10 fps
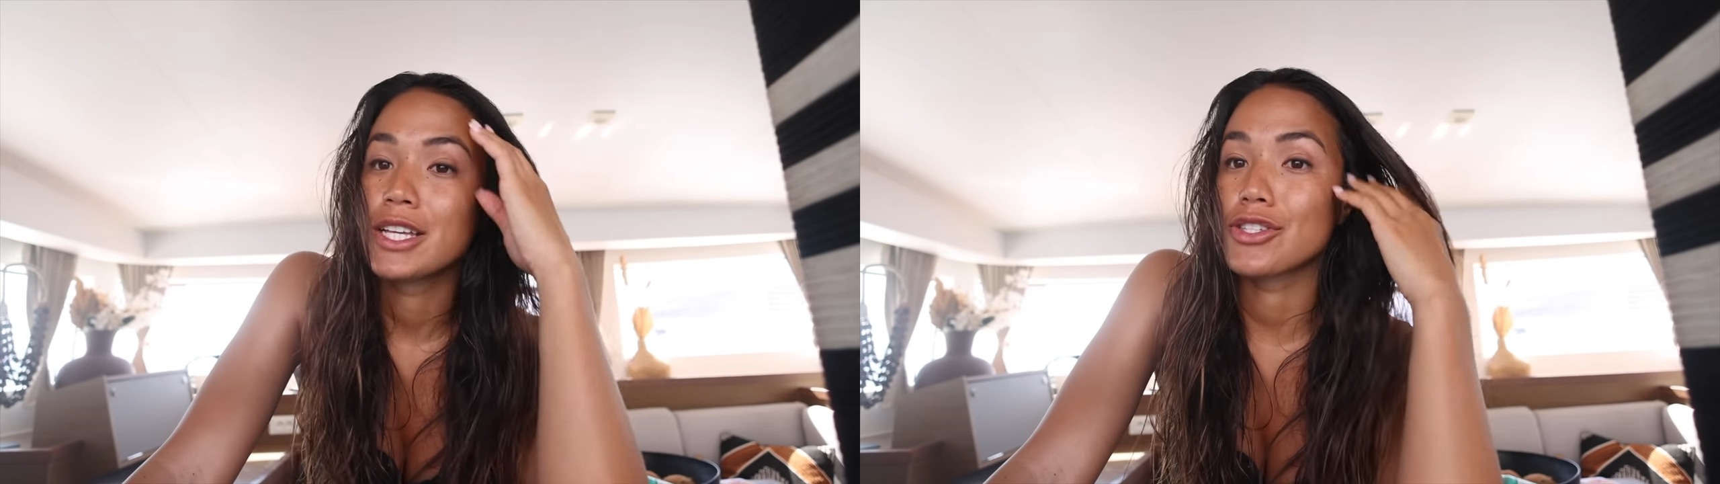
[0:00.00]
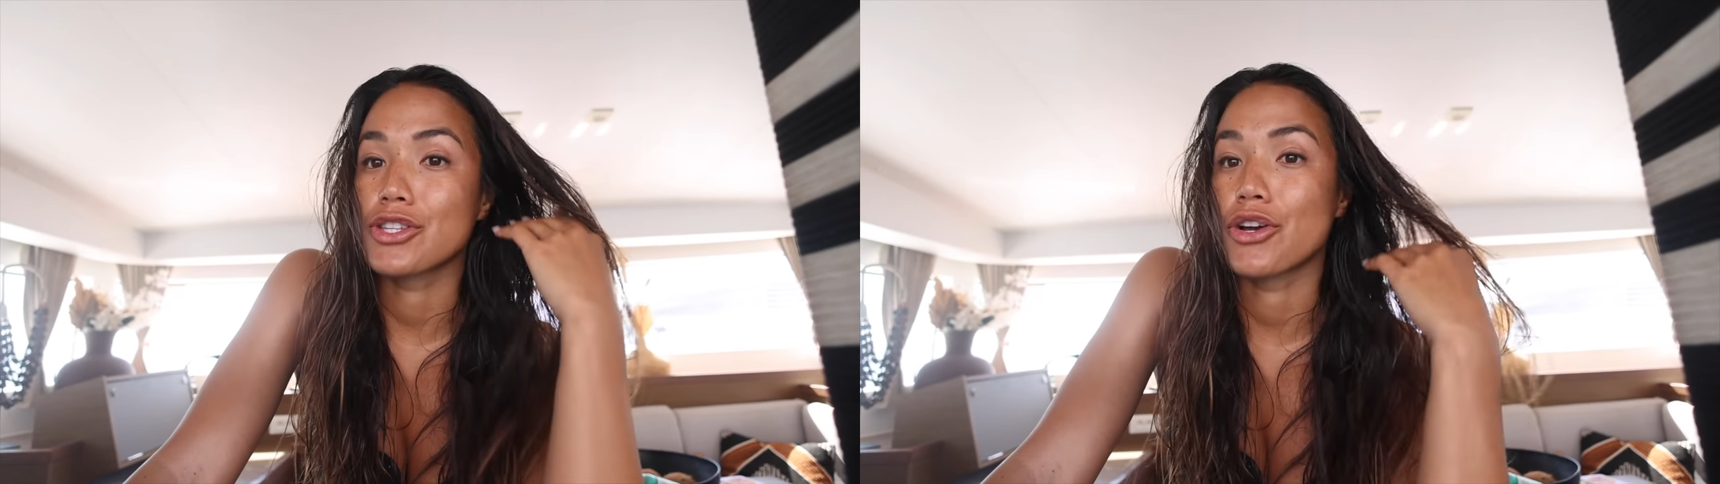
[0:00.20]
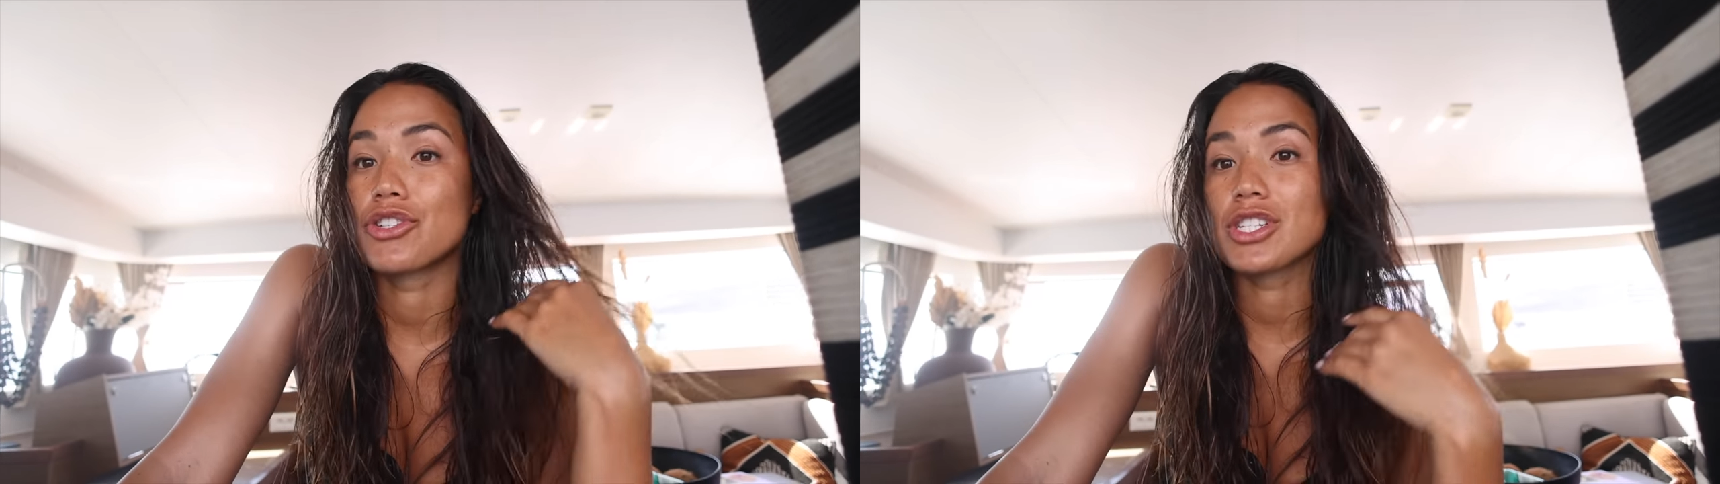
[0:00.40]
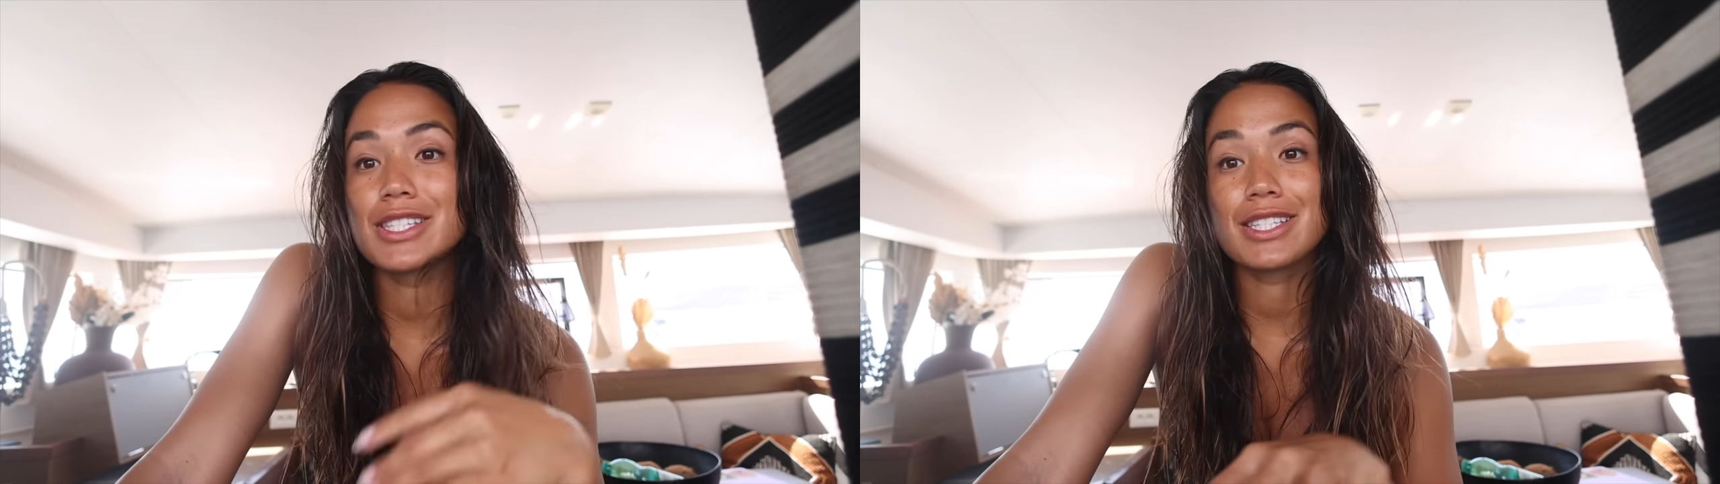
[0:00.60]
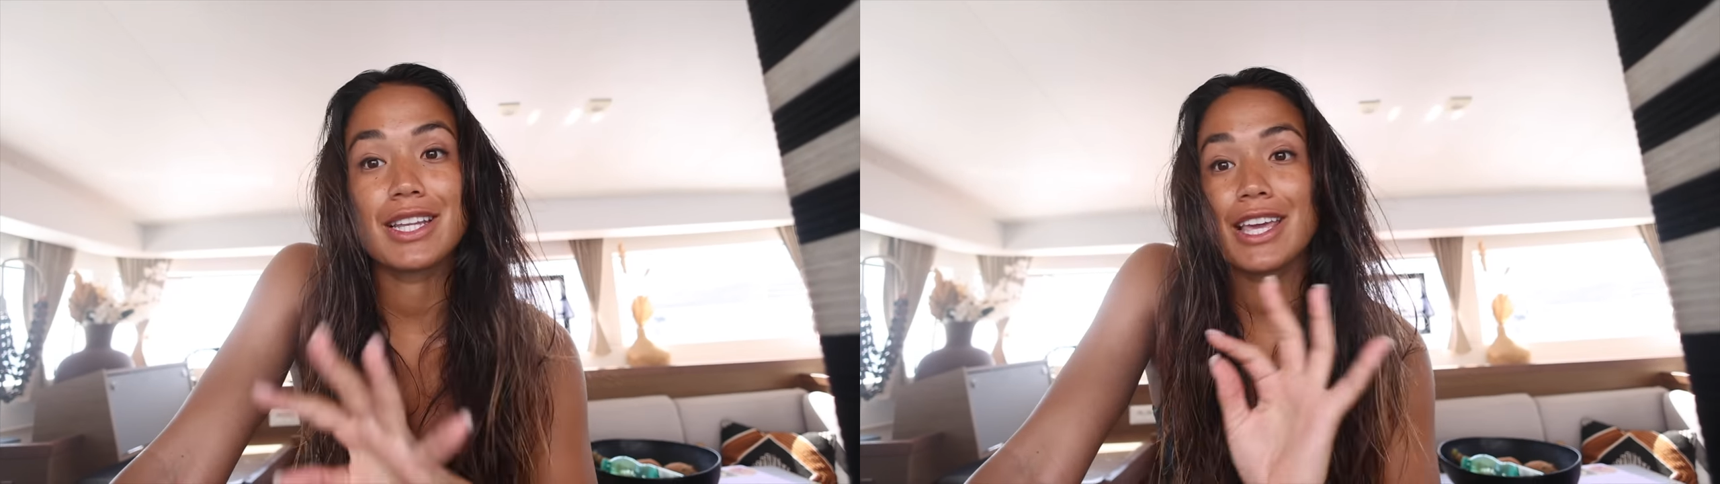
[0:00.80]
so
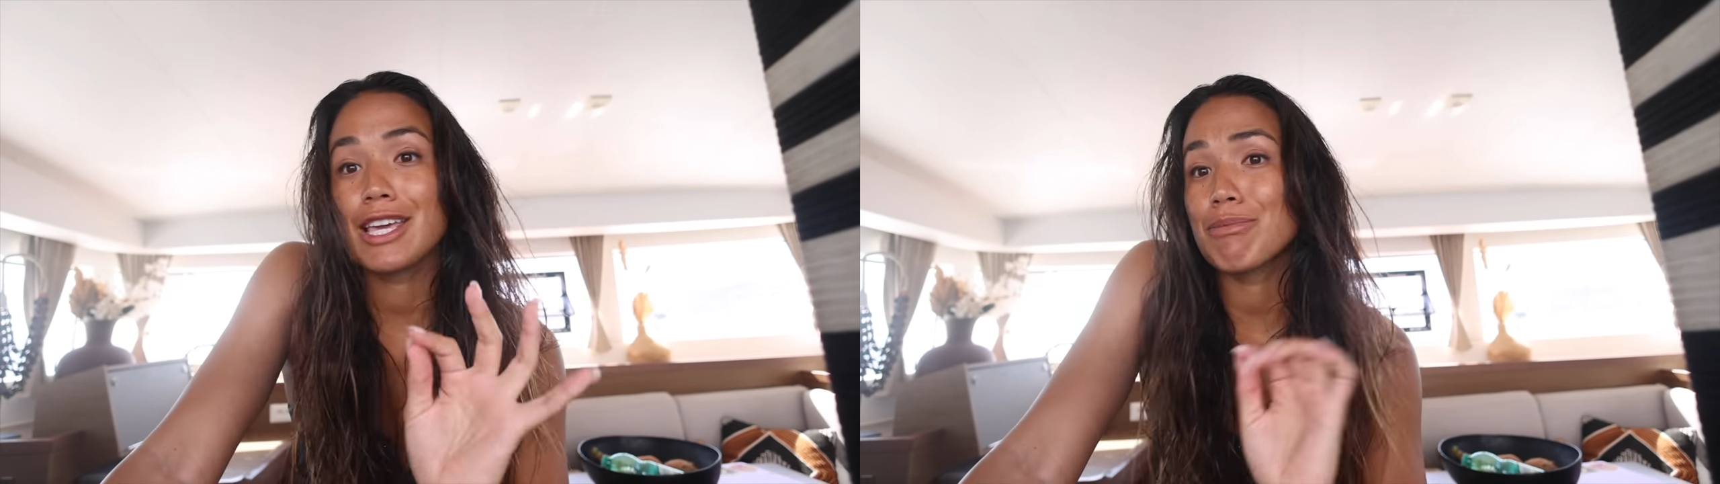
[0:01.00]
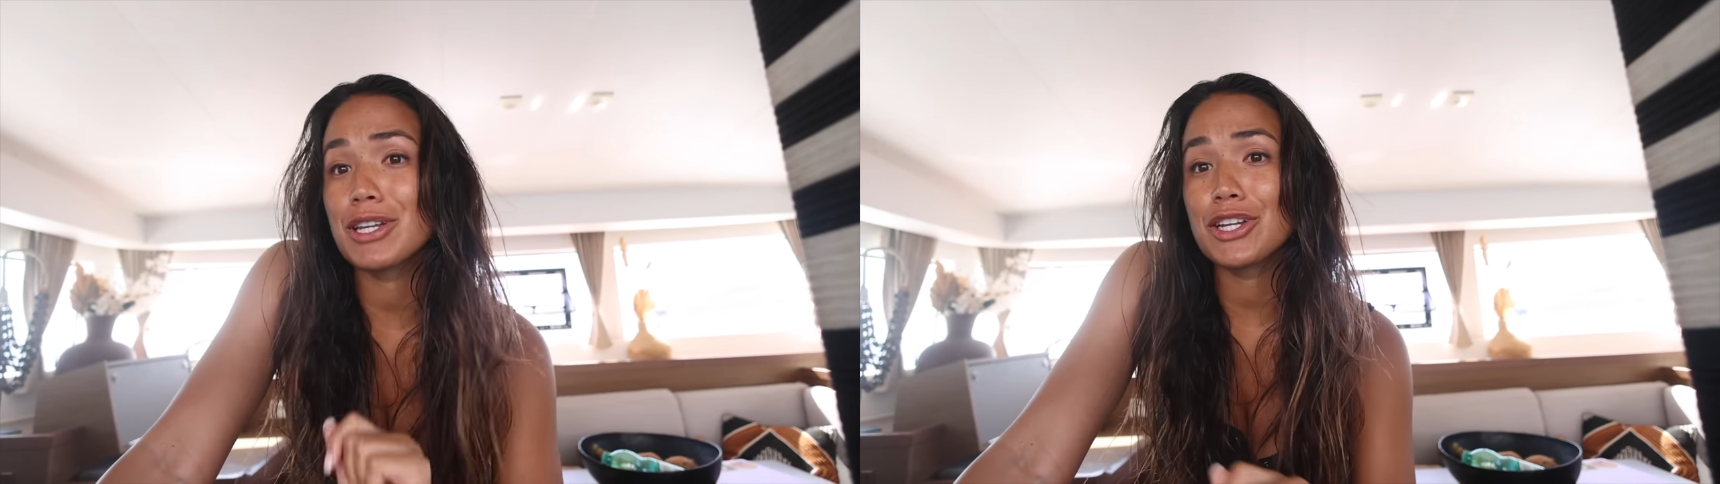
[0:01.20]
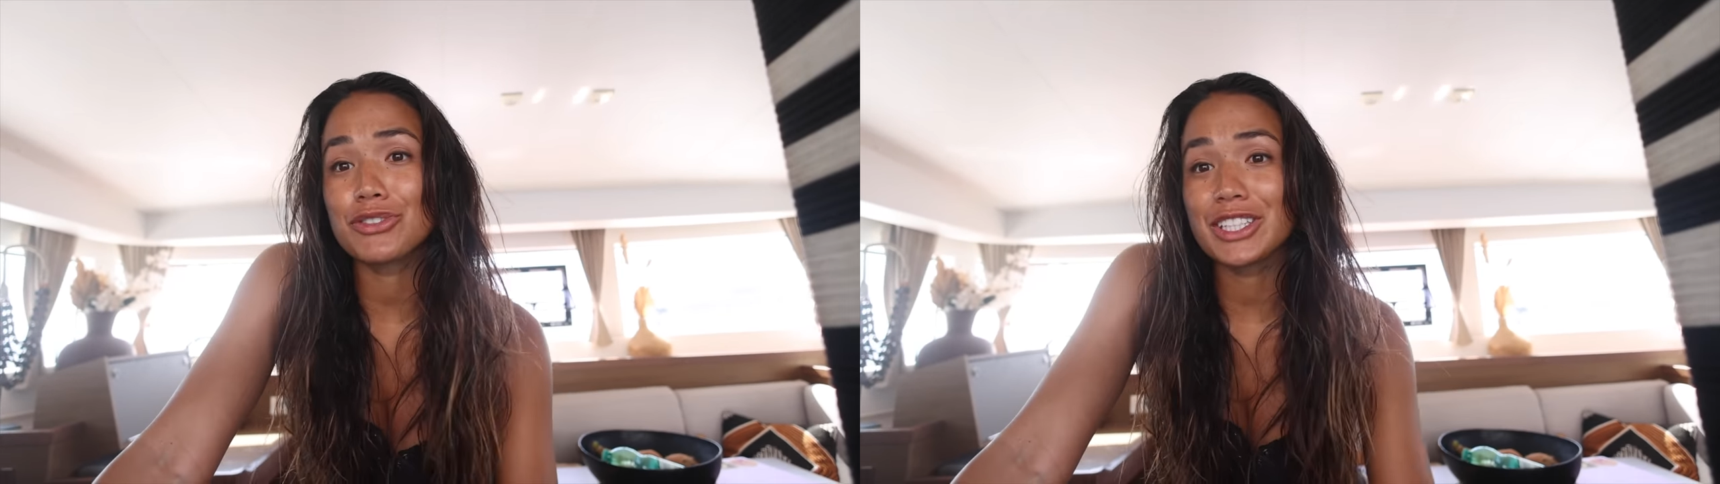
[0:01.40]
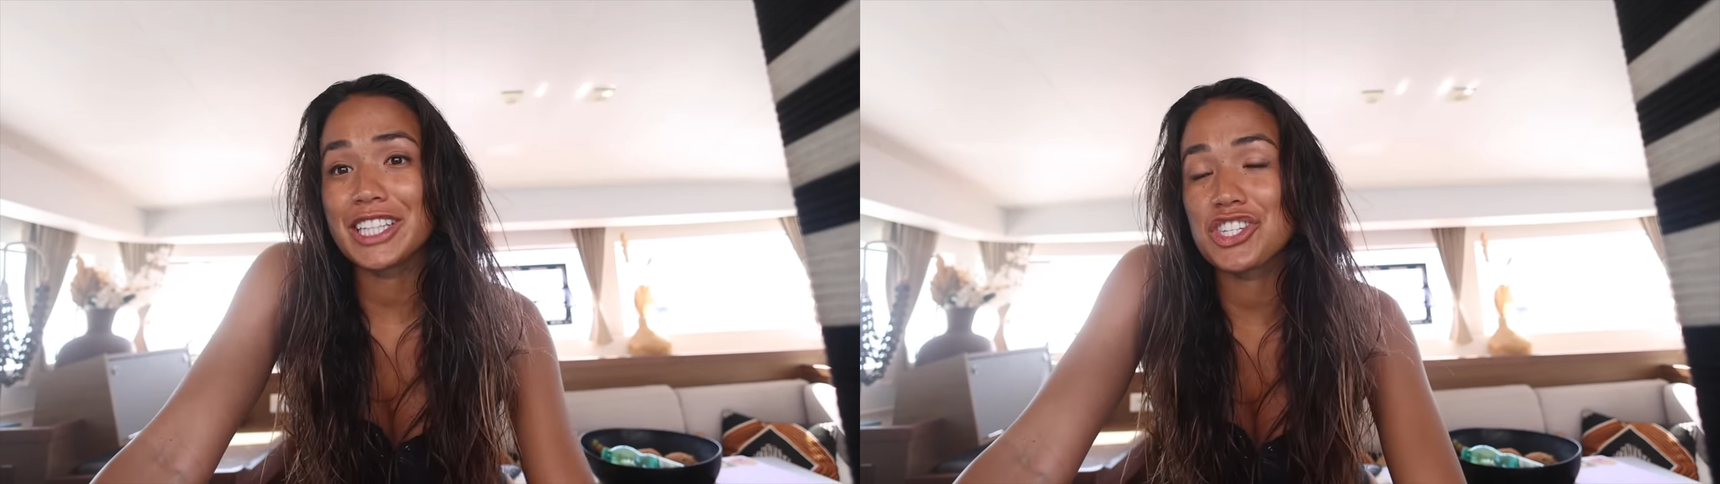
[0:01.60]
just keeping it really